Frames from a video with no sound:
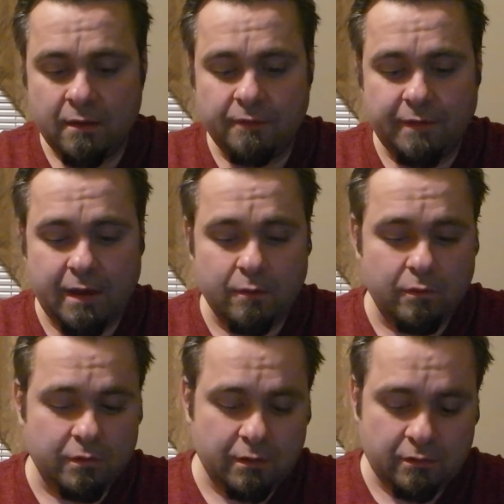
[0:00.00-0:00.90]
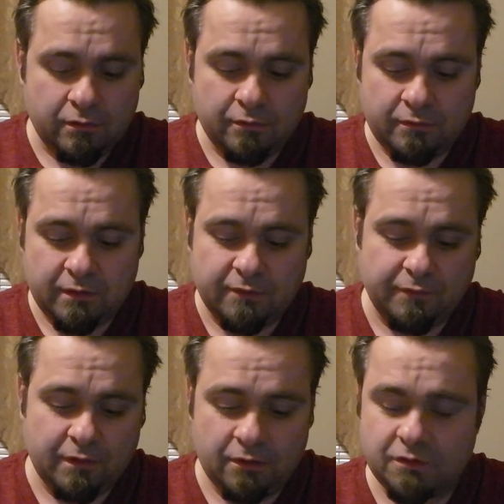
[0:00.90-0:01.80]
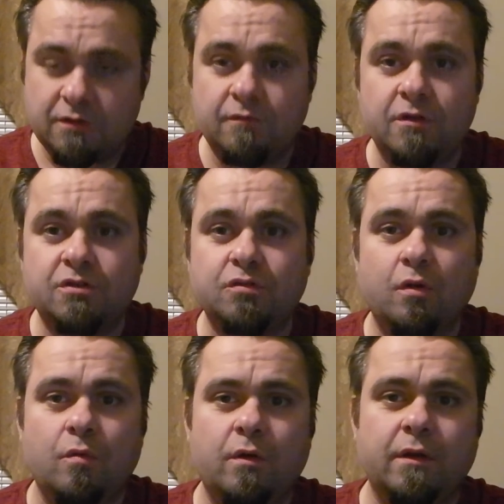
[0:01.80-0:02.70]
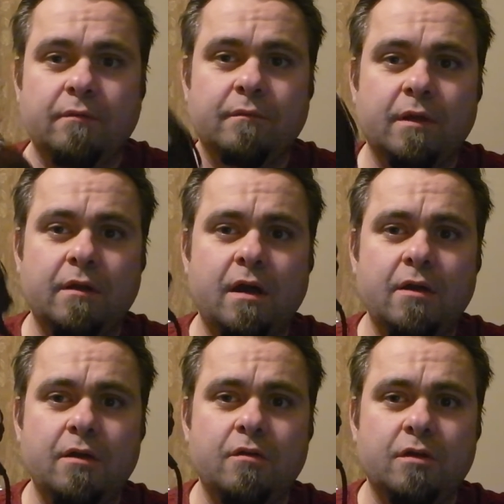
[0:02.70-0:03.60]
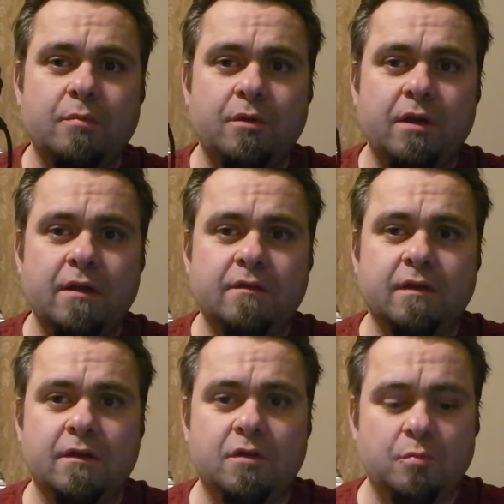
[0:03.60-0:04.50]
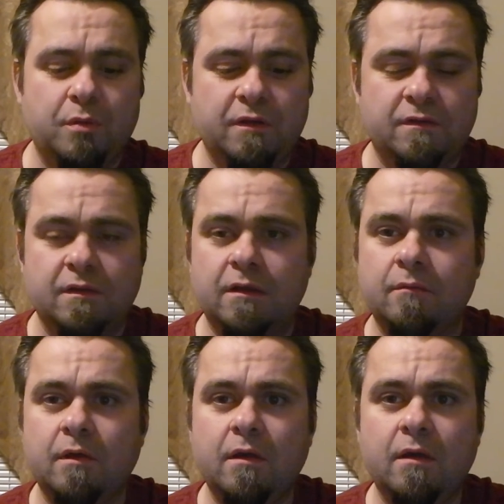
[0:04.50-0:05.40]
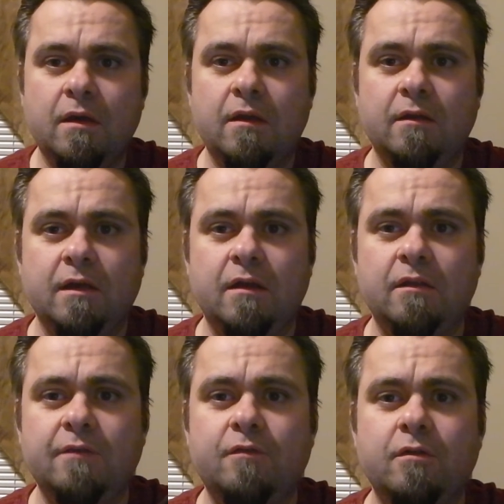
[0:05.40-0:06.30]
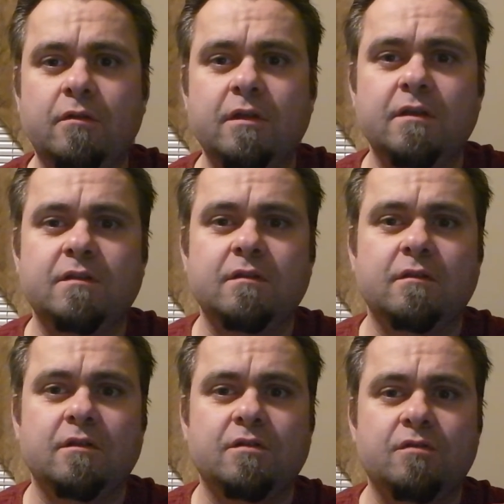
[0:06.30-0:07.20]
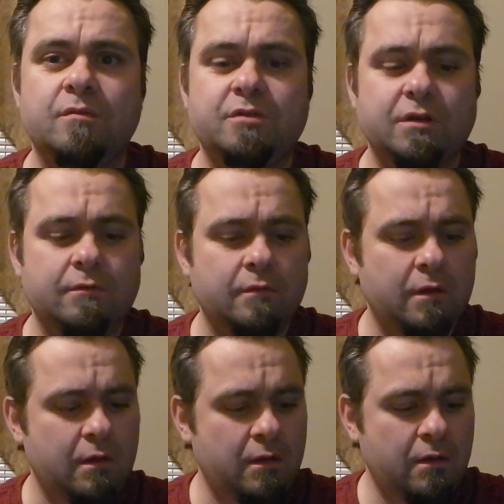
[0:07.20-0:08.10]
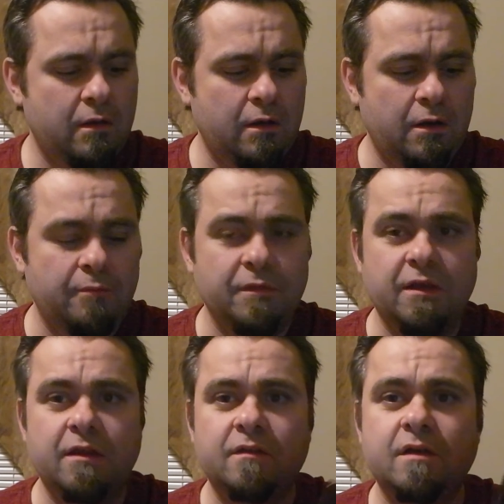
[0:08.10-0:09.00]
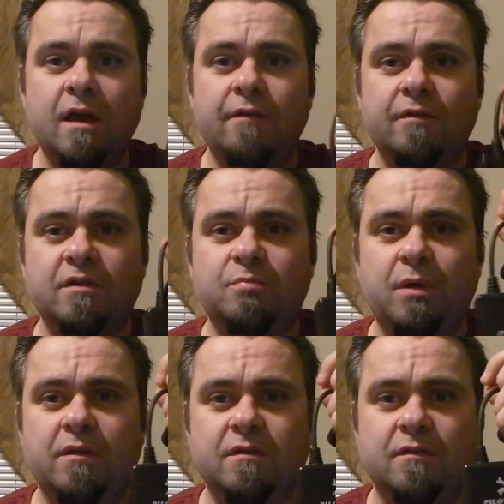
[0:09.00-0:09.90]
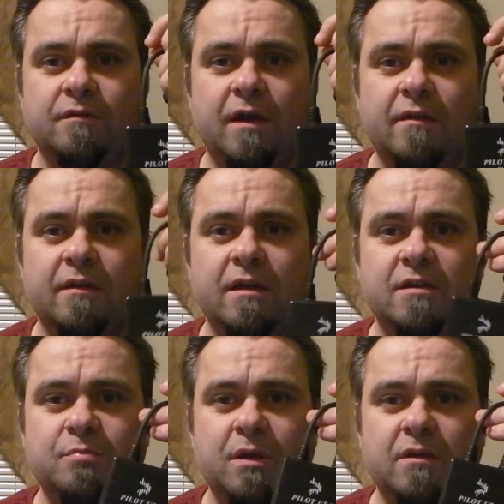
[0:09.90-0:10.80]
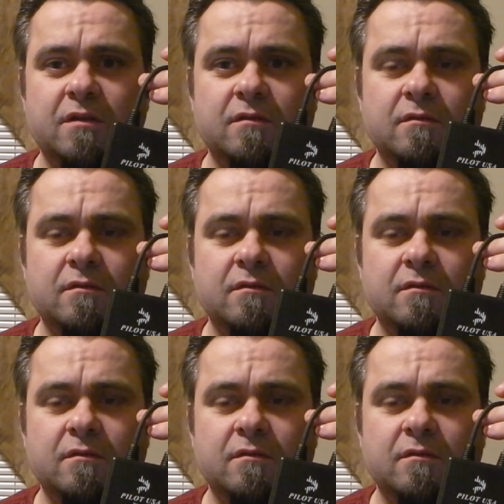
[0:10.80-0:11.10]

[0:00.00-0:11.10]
that will conclude this video, just a really short one on how you hook up your headset to your PC. And again, I'll leave all the links in the description. It is kind of expensive. I think I spent